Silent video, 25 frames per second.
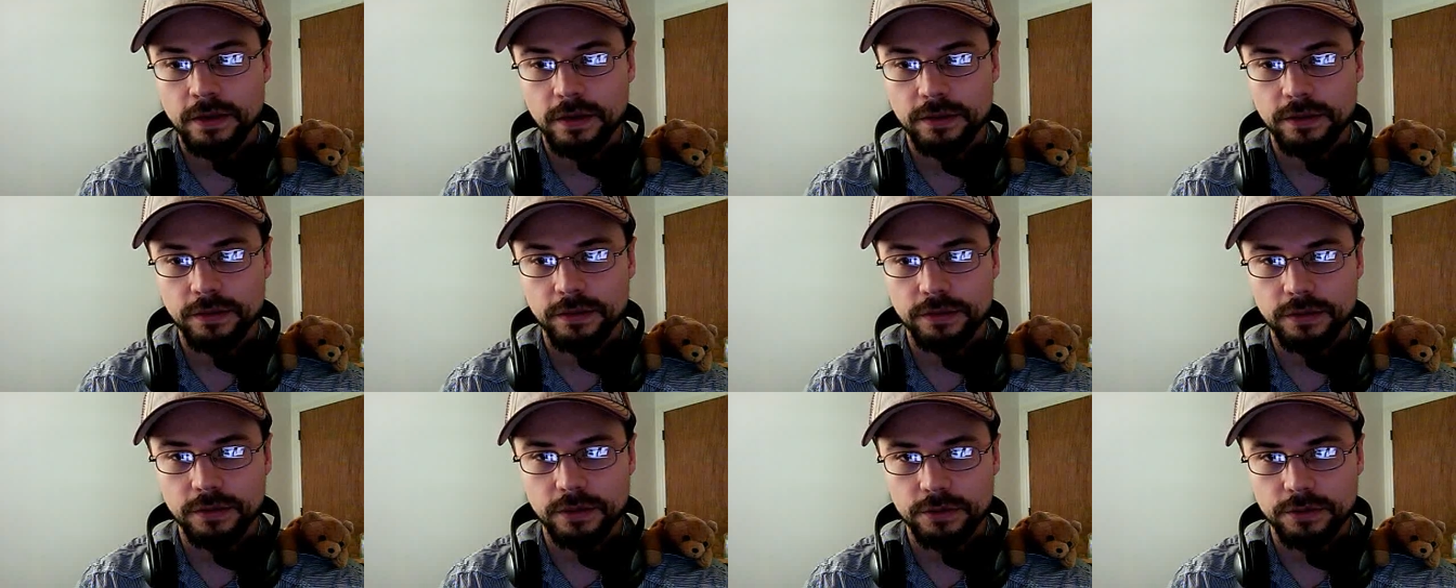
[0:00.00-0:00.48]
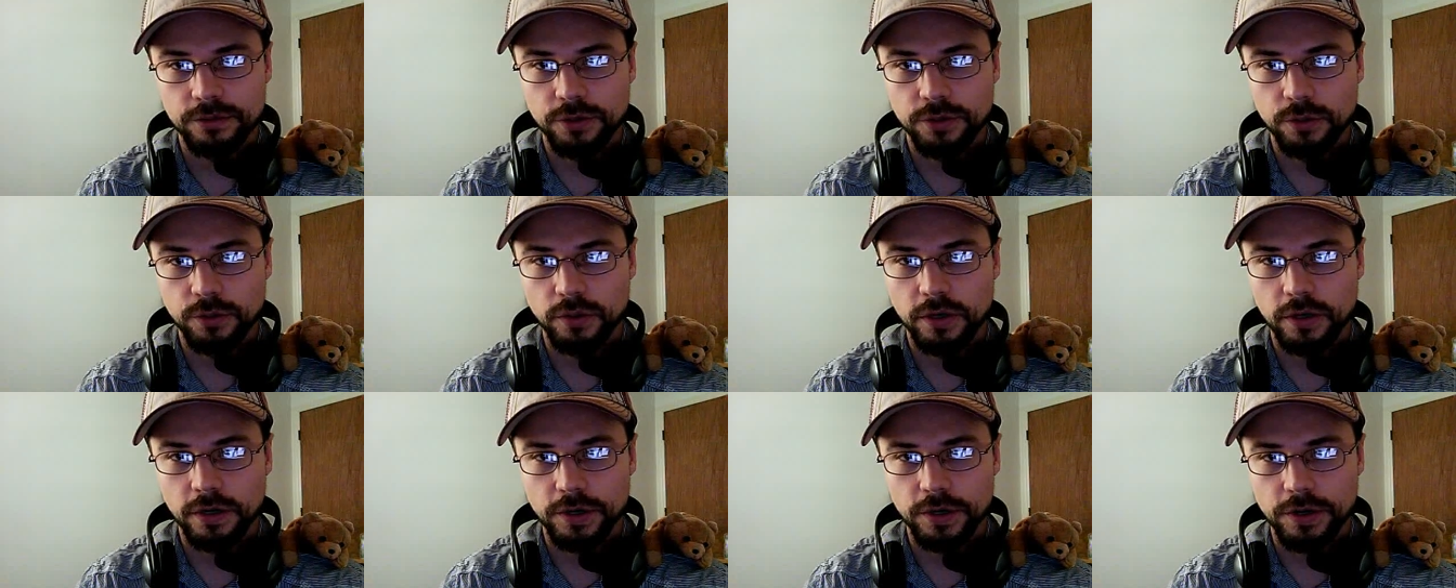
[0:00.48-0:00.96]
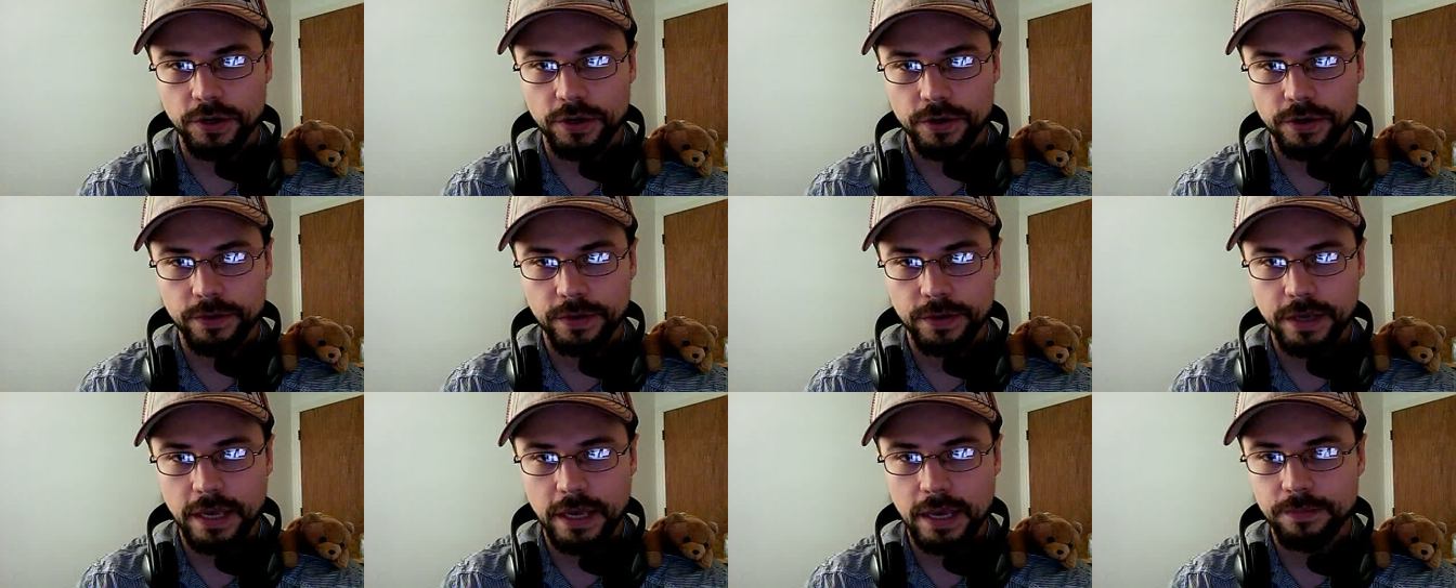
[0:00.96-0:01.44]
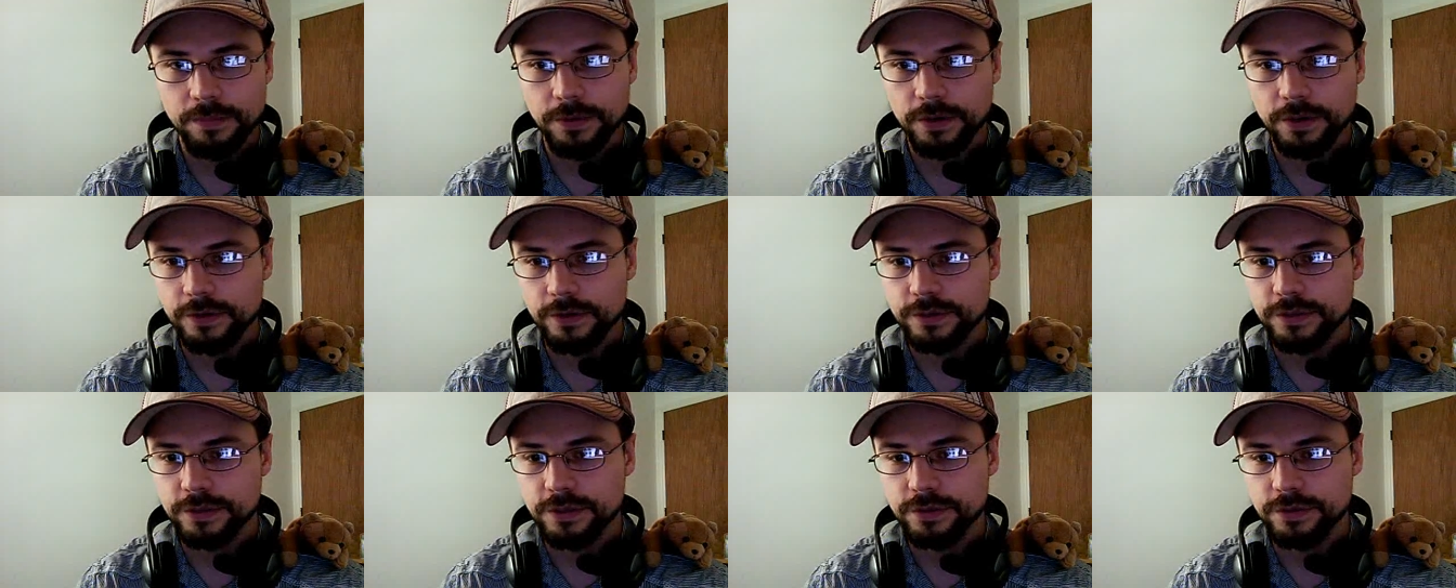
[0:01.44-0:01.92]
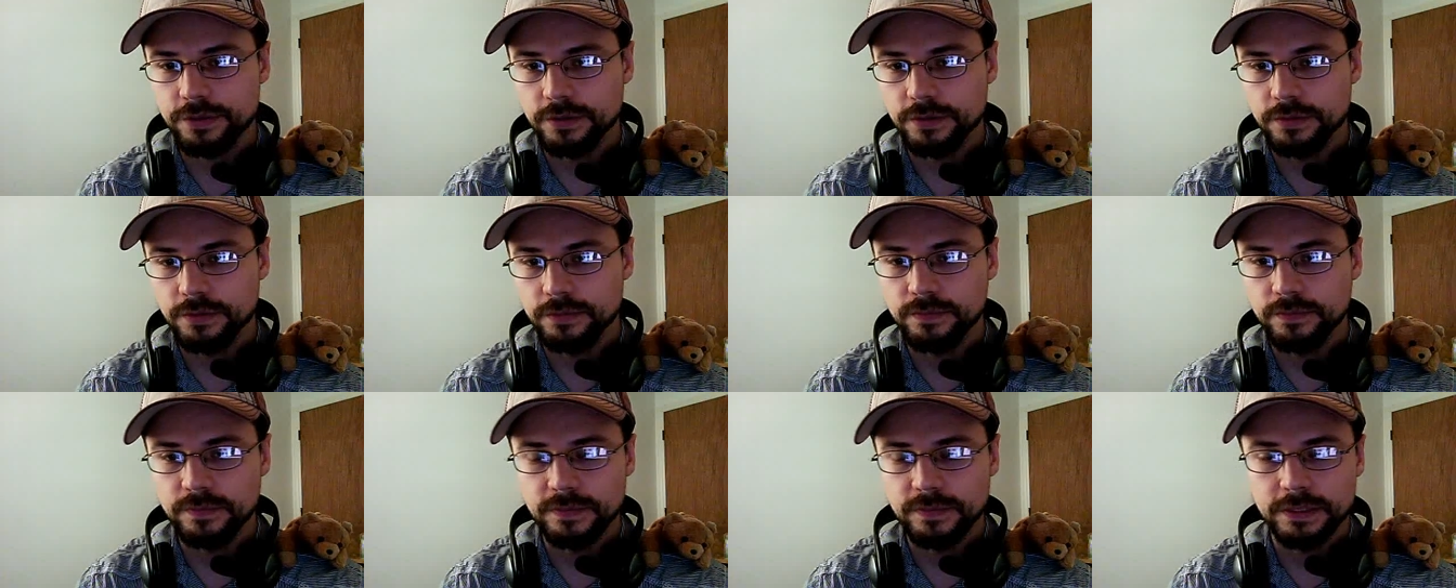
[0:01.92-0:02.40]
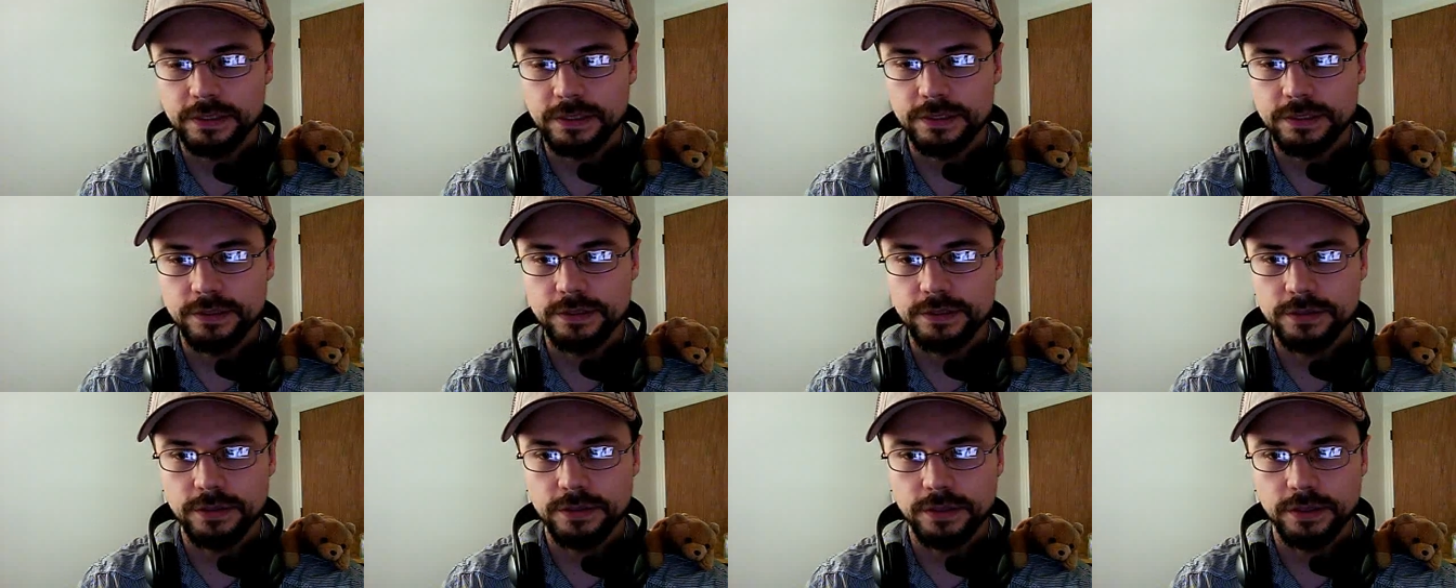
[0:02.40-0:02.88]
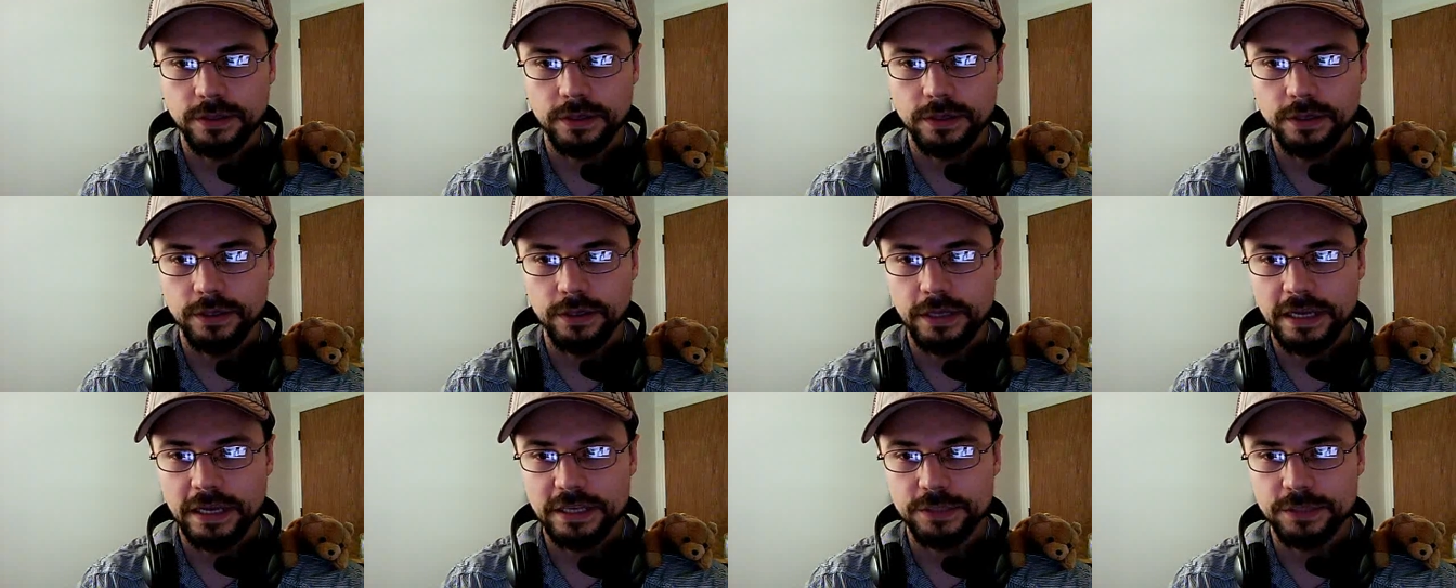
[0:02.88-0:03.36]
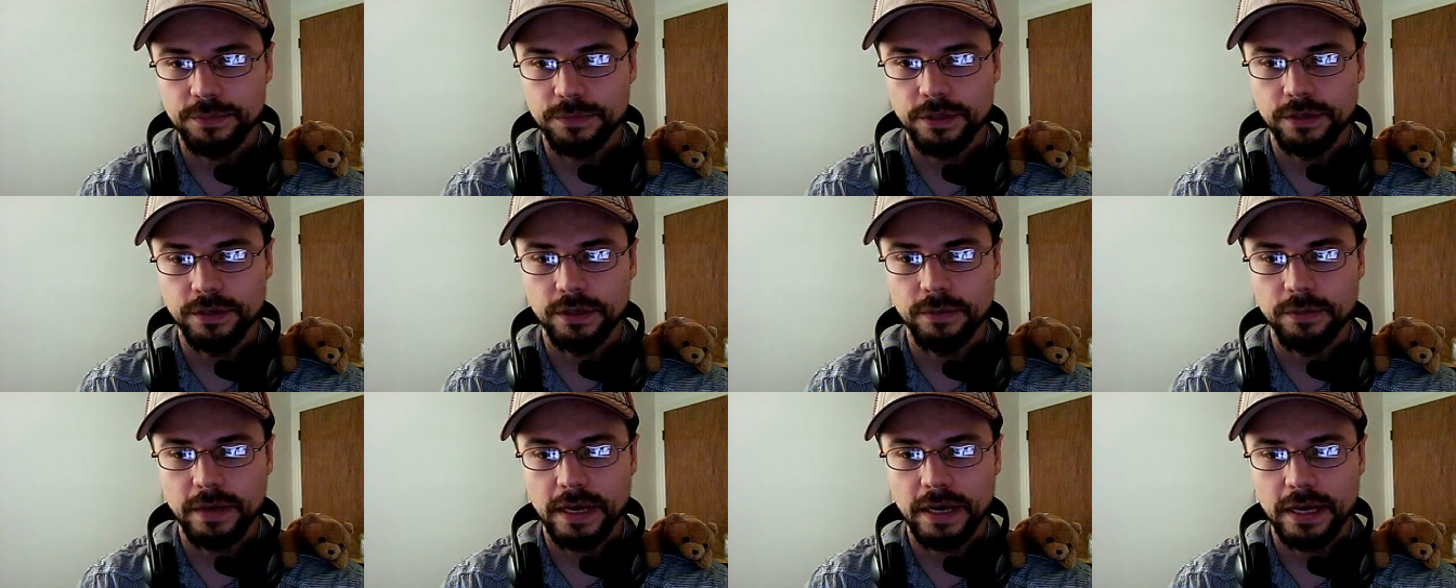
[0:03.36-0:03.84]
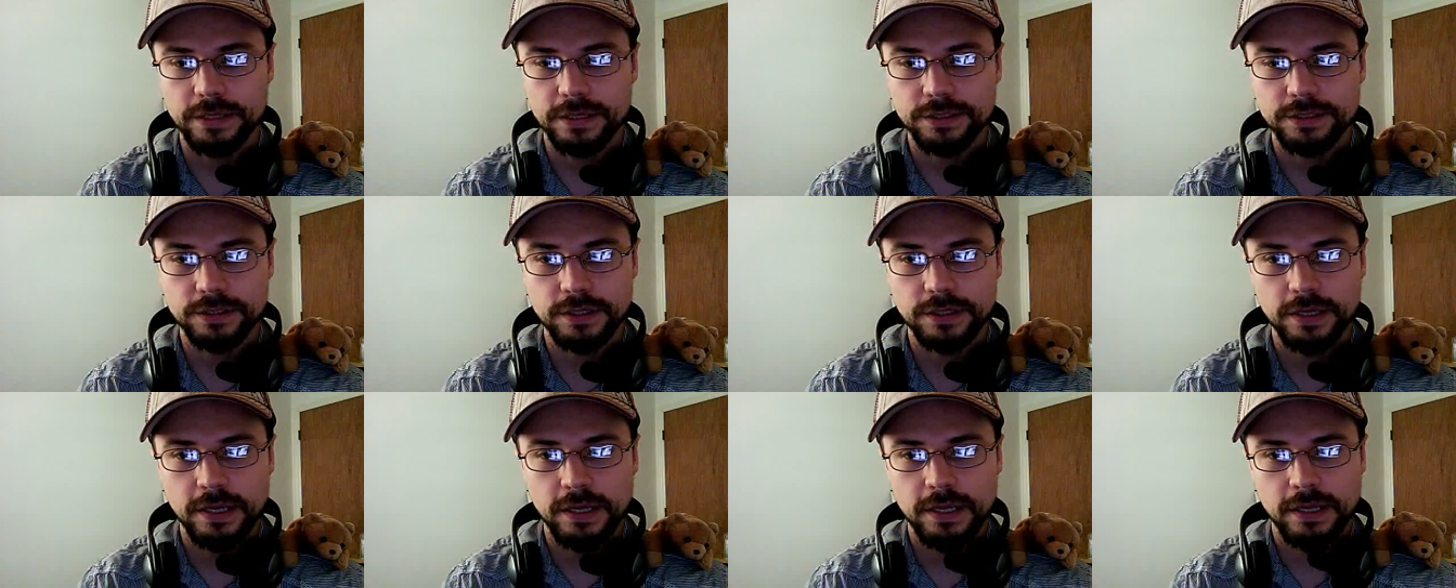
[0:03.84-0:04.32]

They're no longer camping our system as uh, it has been in the past,